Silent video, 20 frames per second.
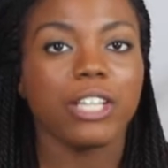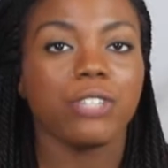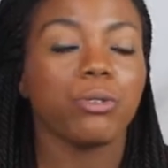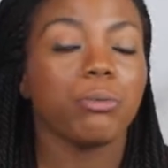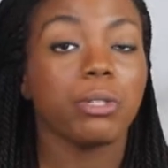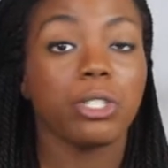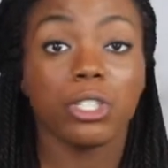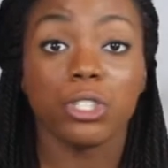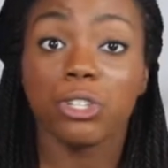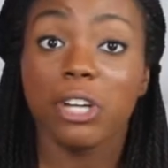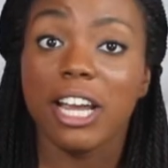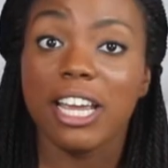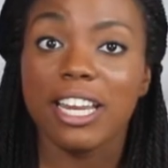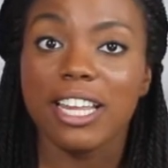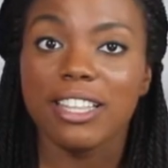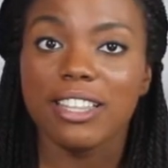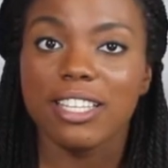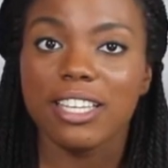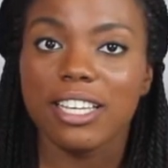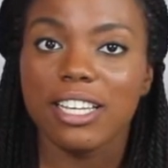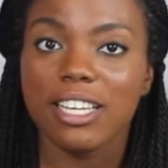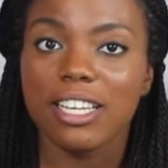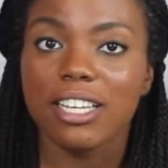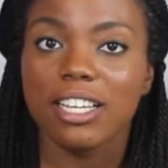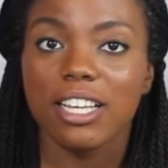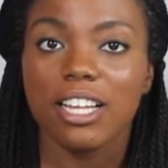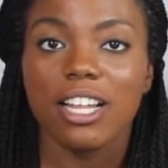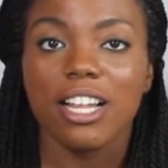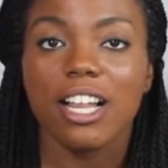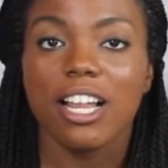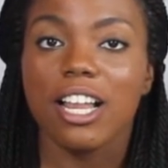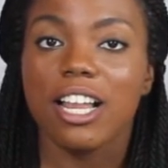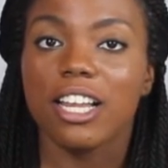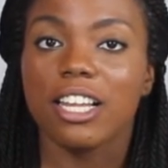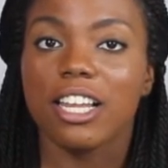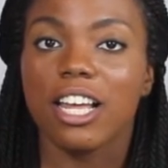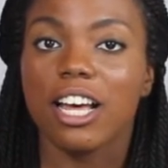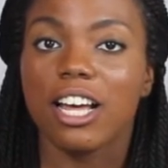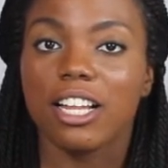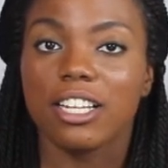If you guys want me to try anything,
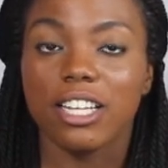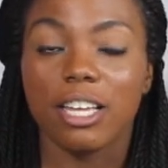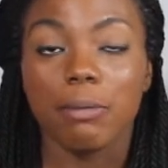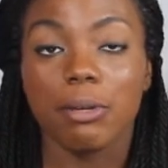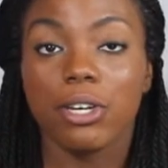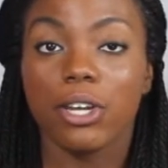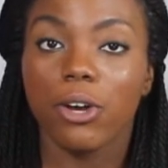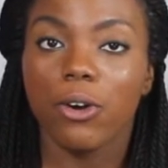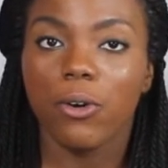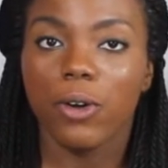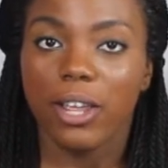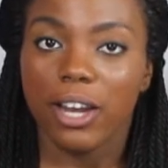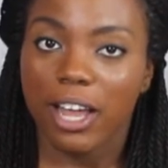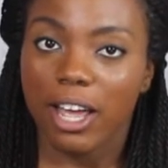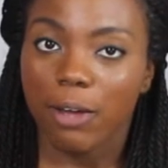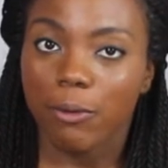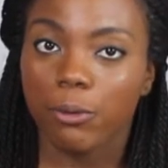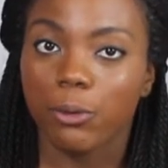let me know,